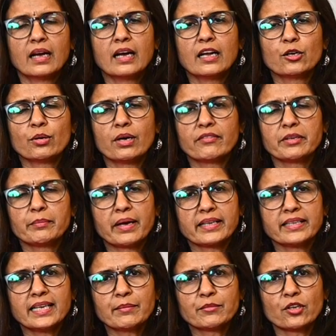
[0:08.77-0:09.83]
Hello
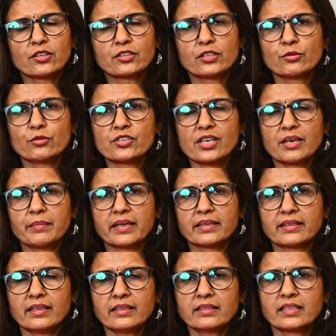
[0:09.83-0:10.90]
everybody, I am Dr. Rucha
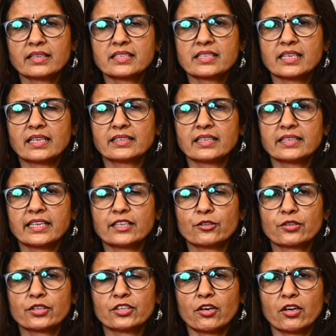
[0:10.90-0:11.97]
Mehta, consultant
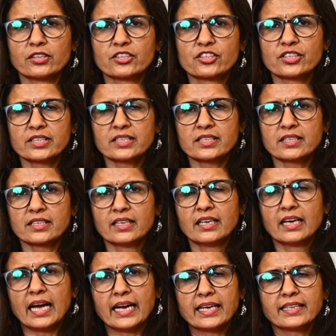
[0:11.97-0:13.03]
endocrinologist
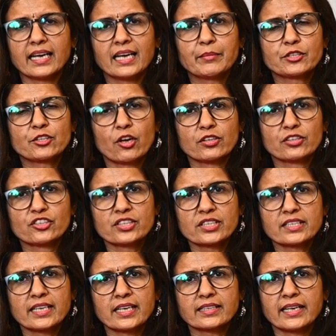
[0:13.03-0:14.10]
and
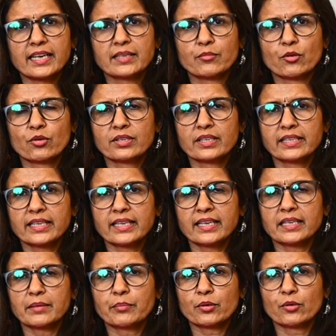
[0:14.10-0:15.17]
diabetologist at Edmo Clinic
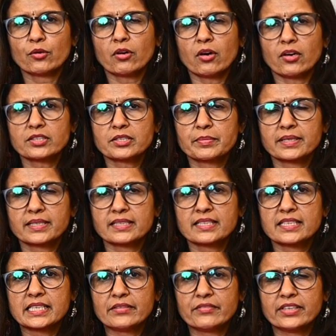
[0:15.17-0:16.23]
and Apollo Hospital
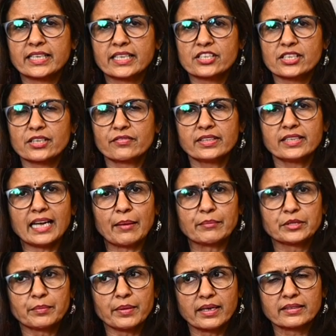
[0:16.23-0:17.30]
CVHF in
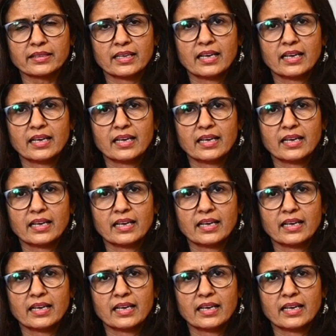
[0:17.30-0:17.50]
Ahmedabad.